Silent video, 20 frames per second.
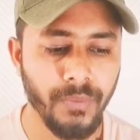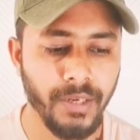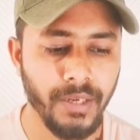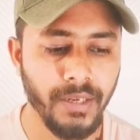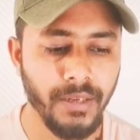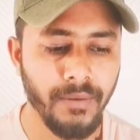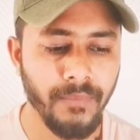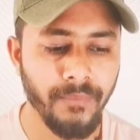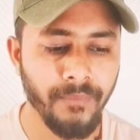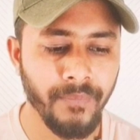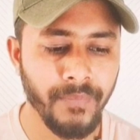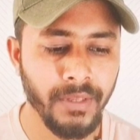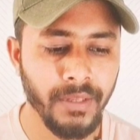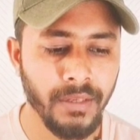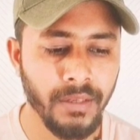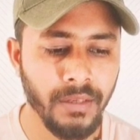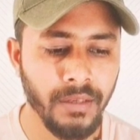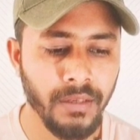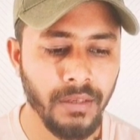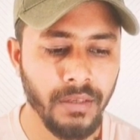From here,
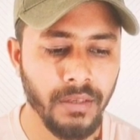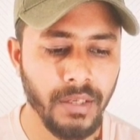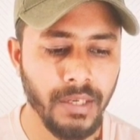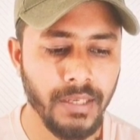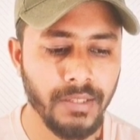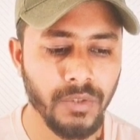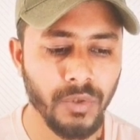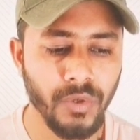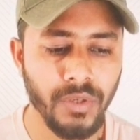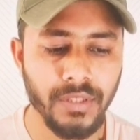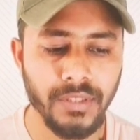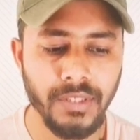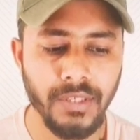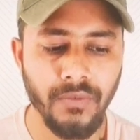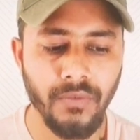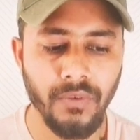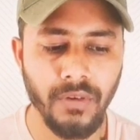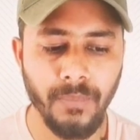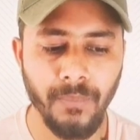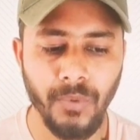as you can
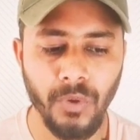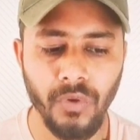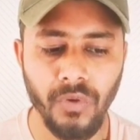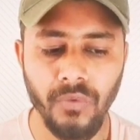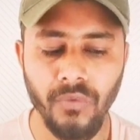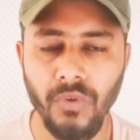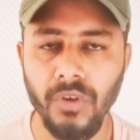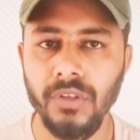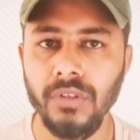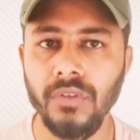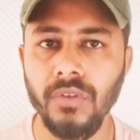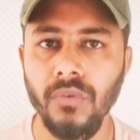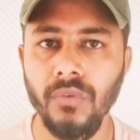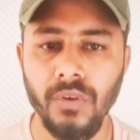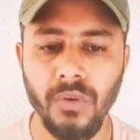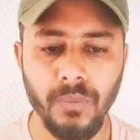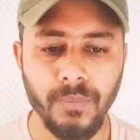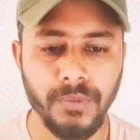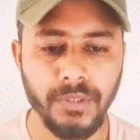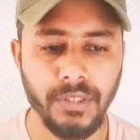see, upload
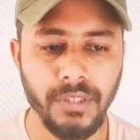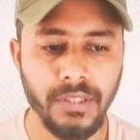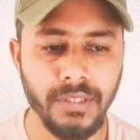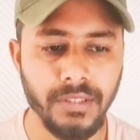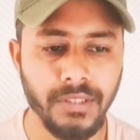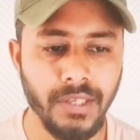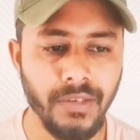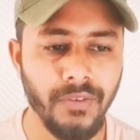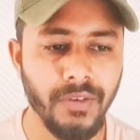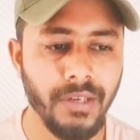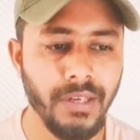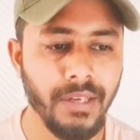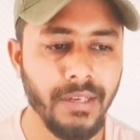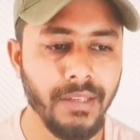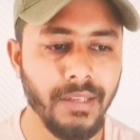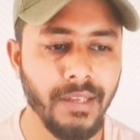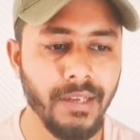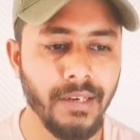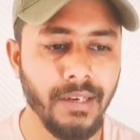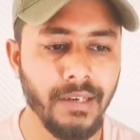voiceover option is given,
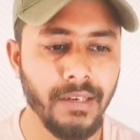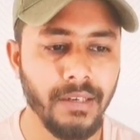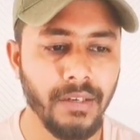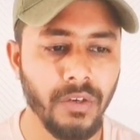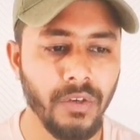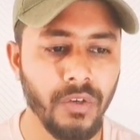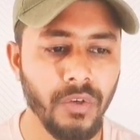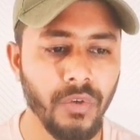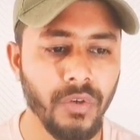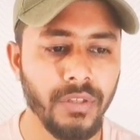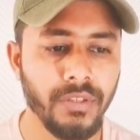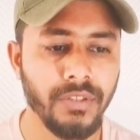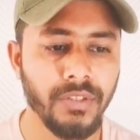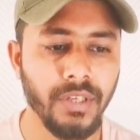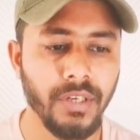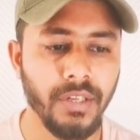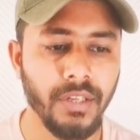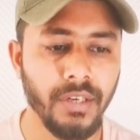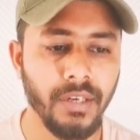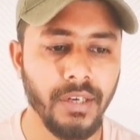and then later on you can
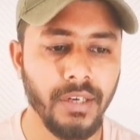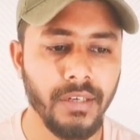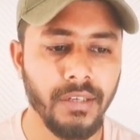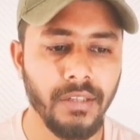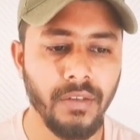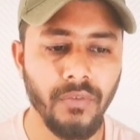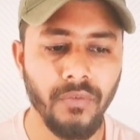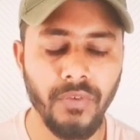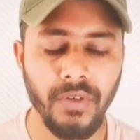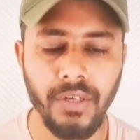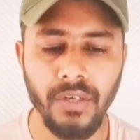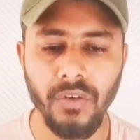generate the